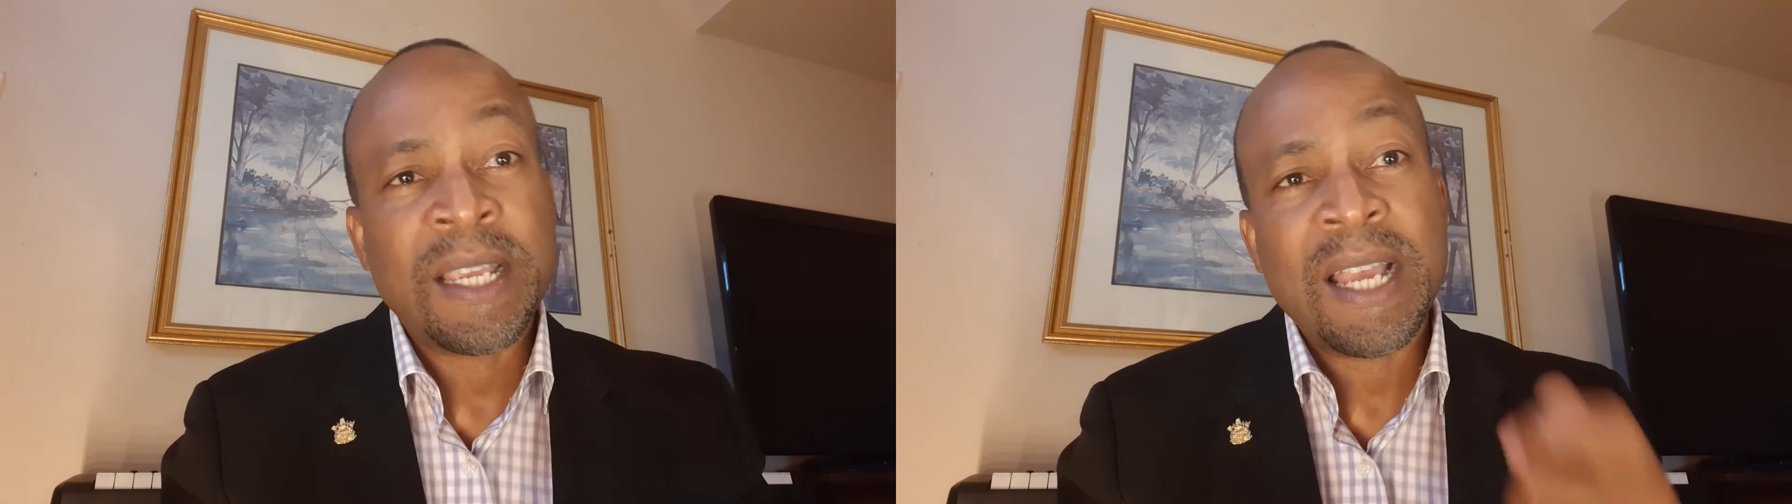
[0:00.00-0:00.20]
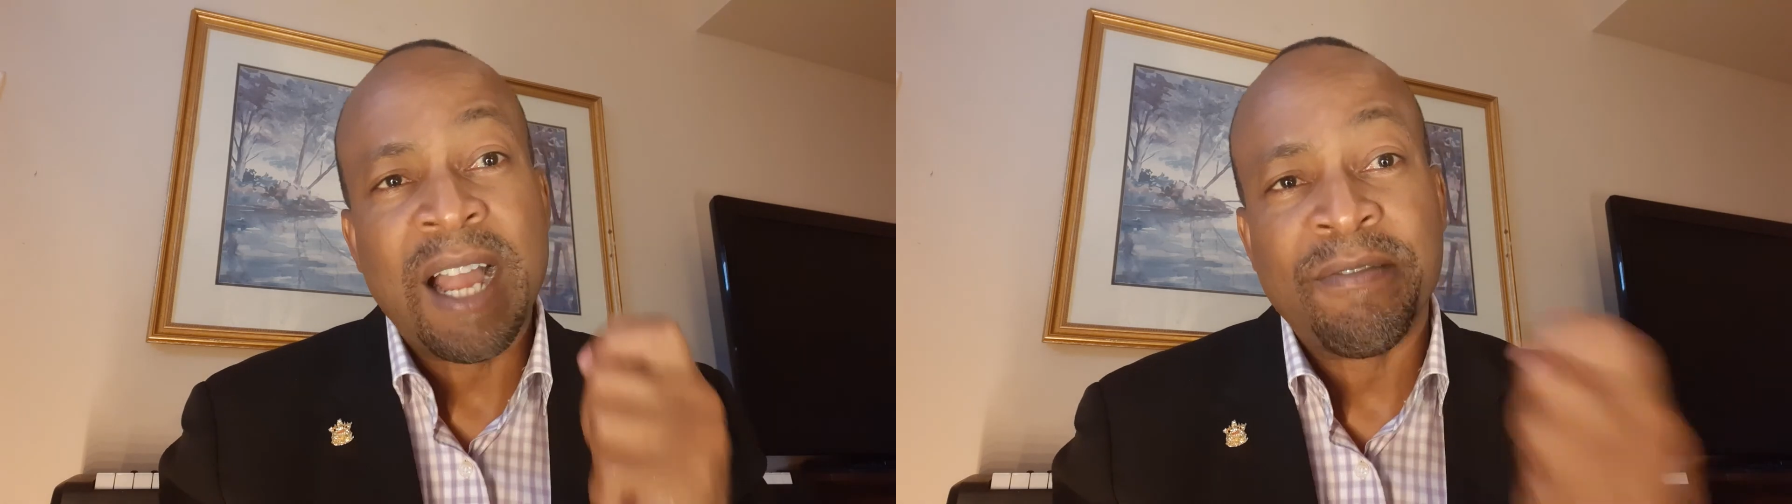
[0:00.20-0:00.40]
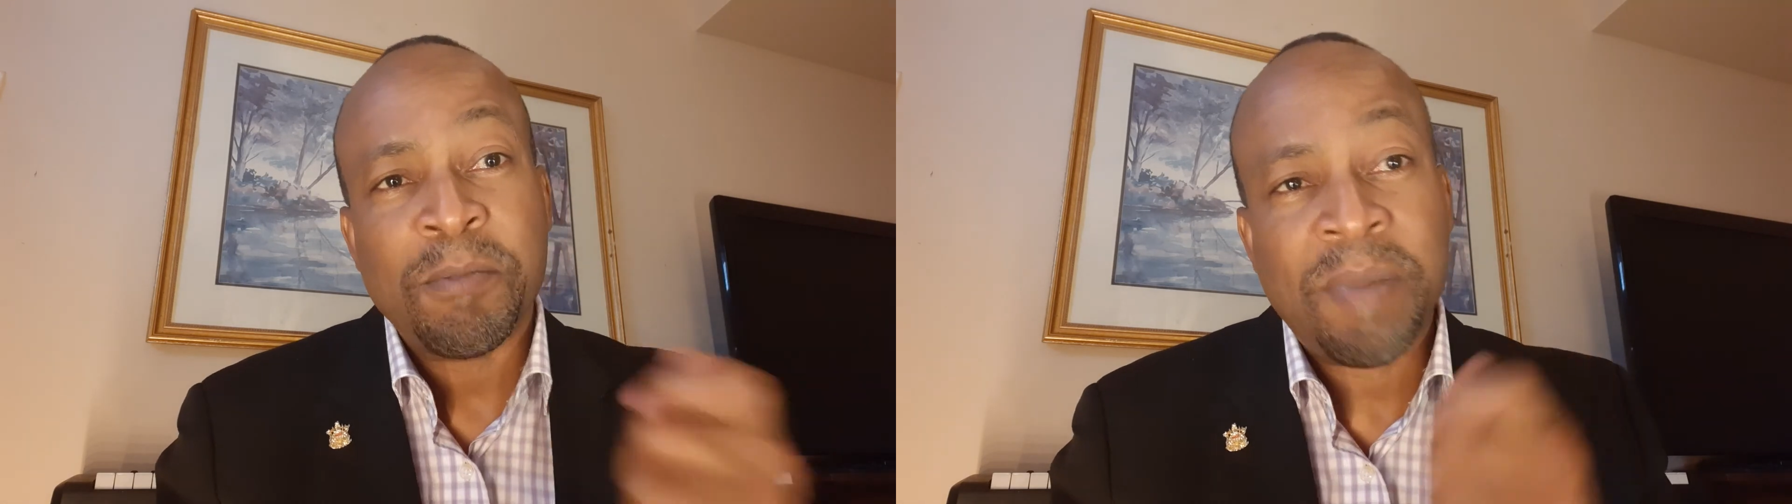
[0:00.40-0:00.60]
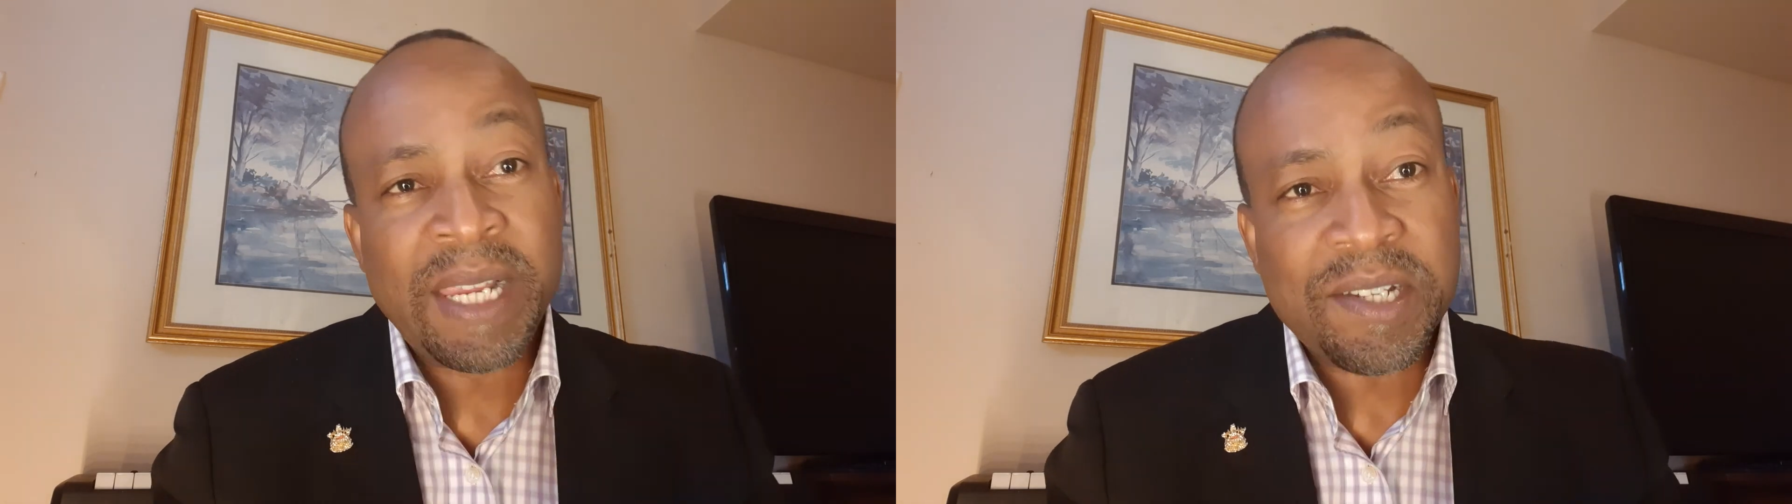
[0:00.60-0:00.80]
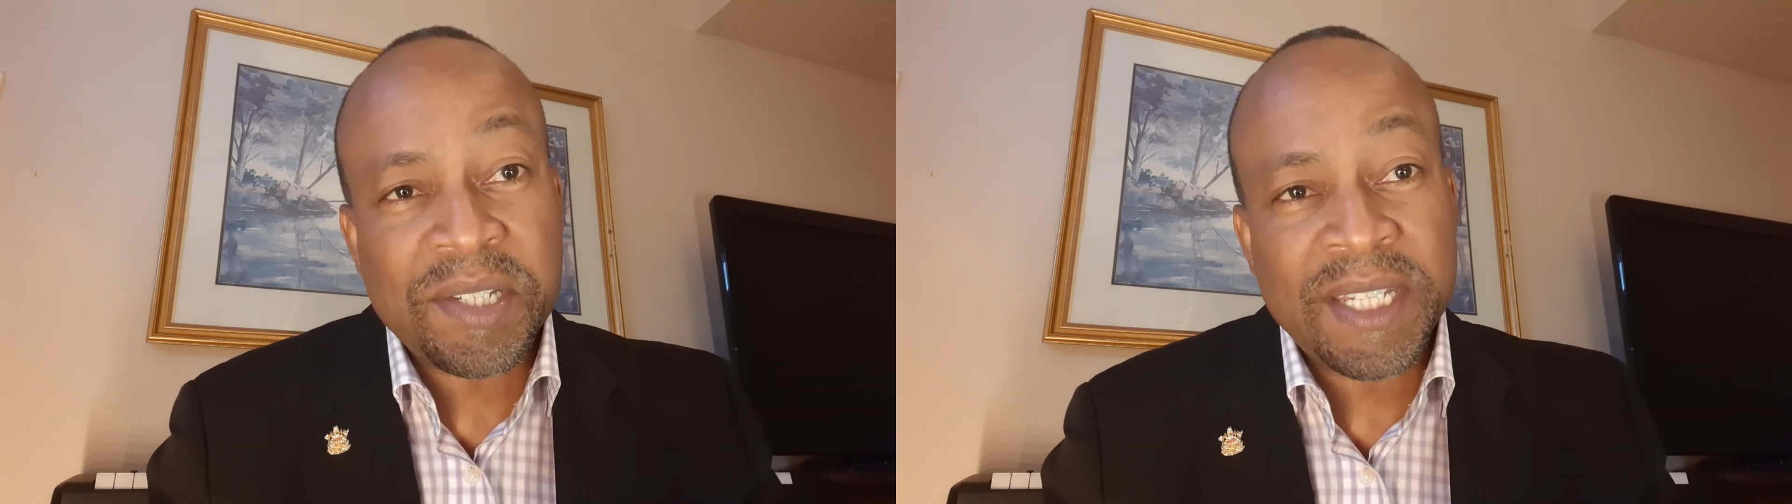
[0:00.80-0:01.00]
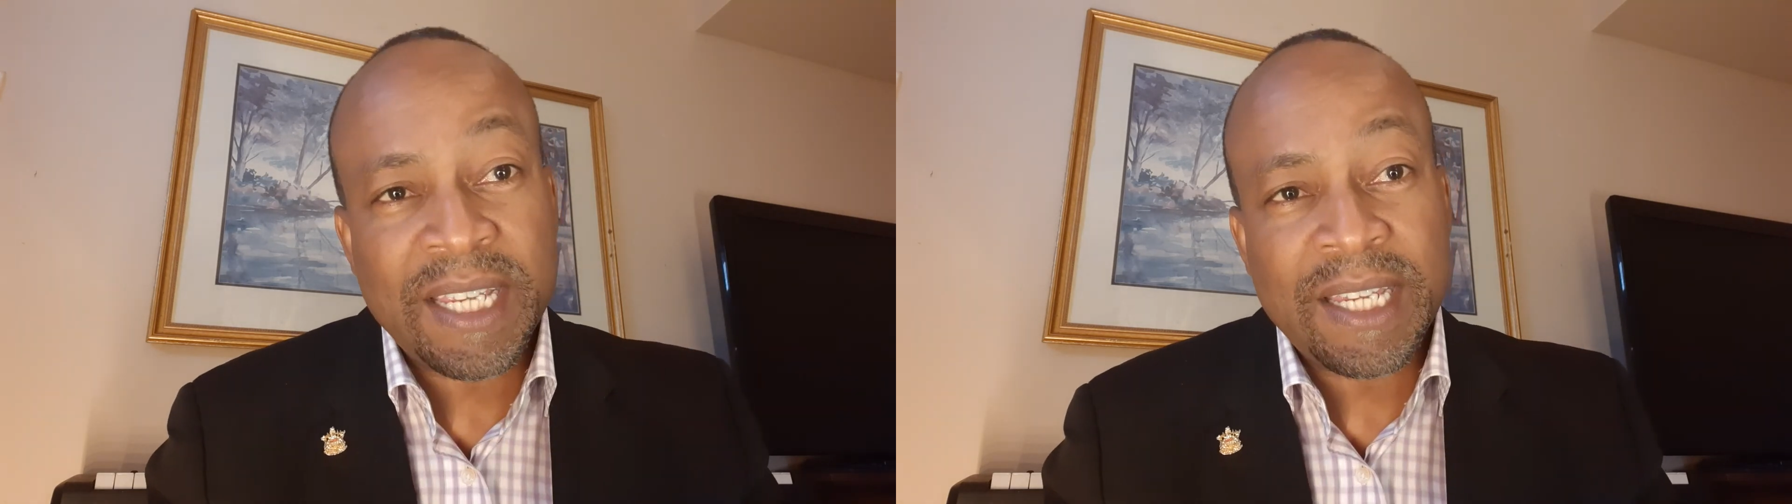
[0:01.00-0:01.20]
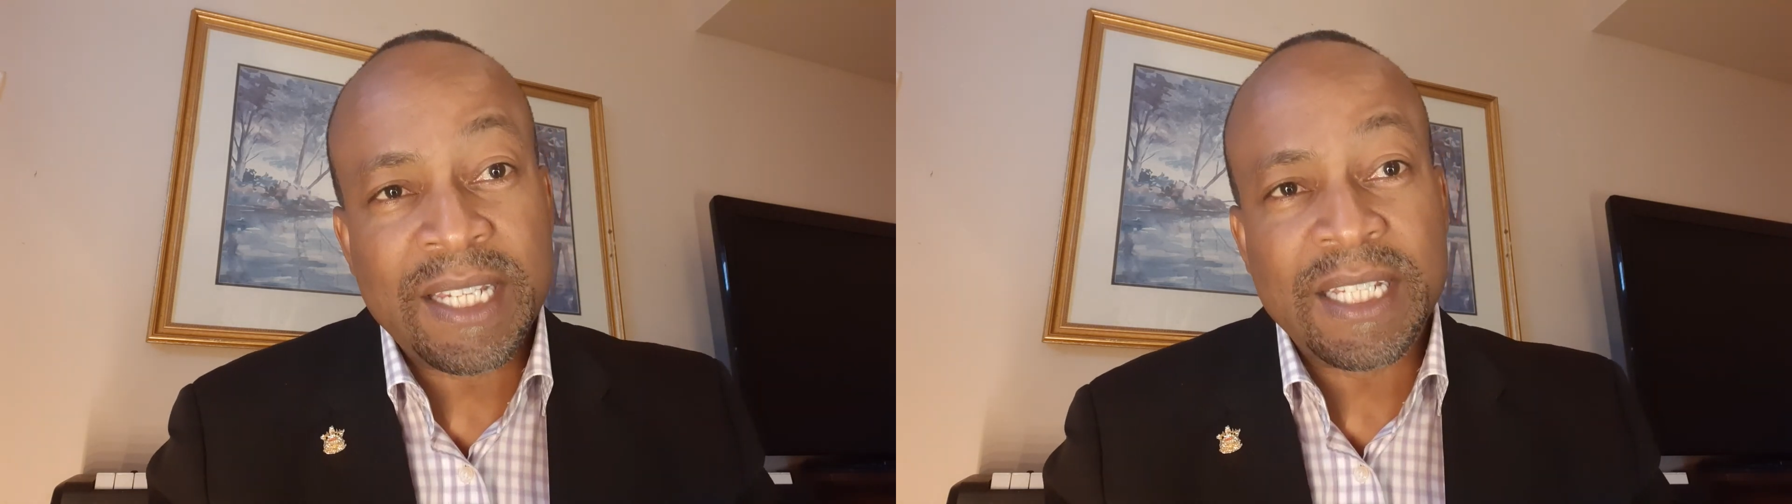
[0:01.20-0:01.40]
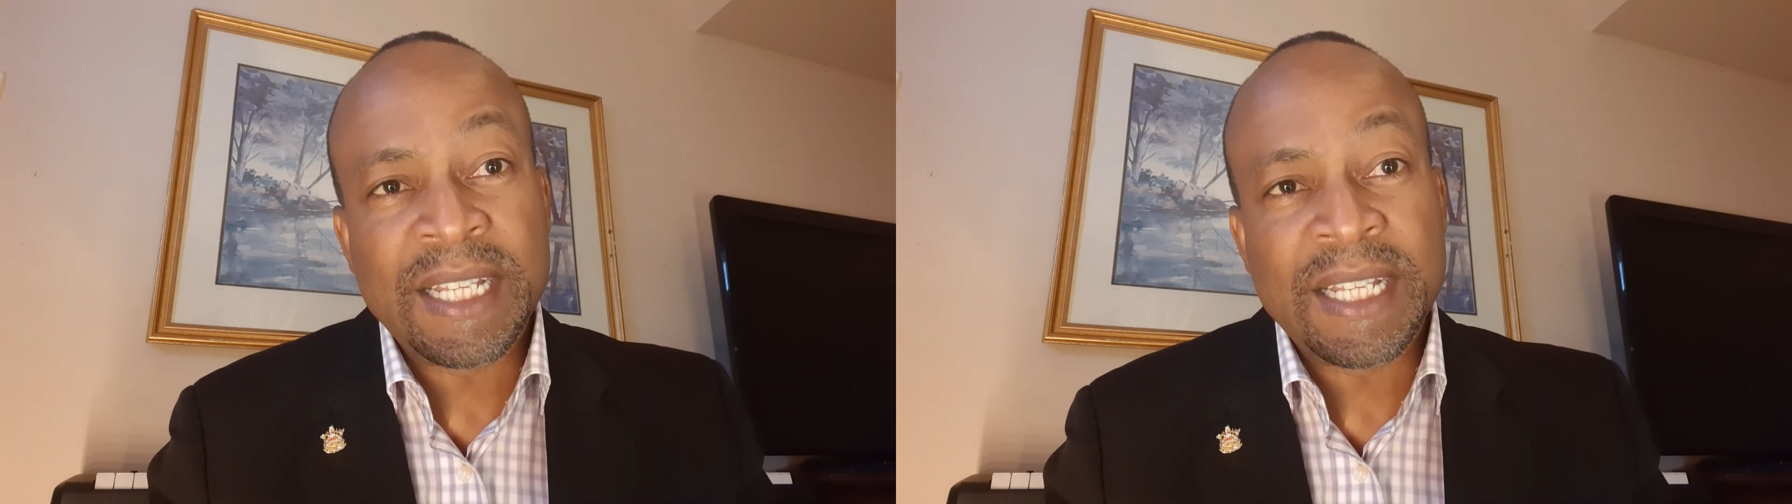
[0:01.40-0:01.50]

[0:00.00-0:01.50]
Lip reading: Have a blessed day